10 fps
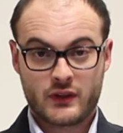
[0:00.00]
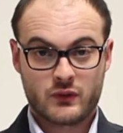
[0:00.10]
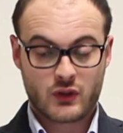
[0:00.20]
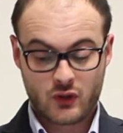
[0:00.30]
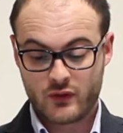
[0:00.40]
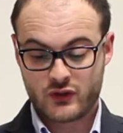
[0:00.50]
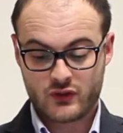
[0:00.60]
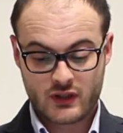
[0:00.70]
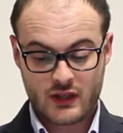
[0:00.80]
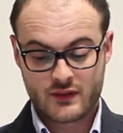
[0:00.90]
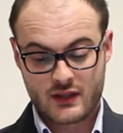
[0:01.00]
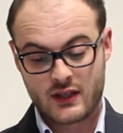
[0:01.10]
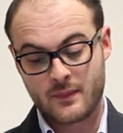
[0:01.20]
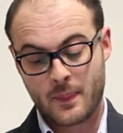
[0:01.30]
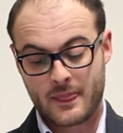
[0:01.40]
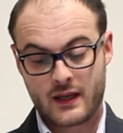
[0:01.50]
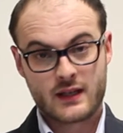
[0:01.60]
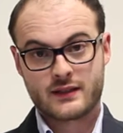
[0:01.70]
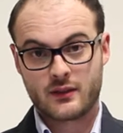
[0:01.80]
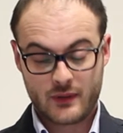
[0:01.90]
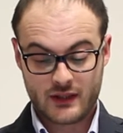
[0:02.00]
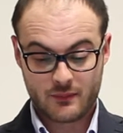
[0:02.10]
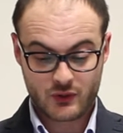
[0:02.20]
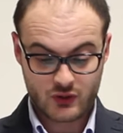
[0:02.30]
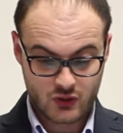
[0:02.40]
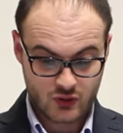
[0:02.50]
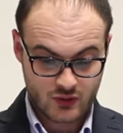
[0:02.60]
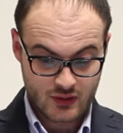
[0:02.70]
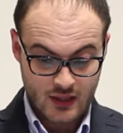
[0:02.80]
to the curvatures gives the stability positions.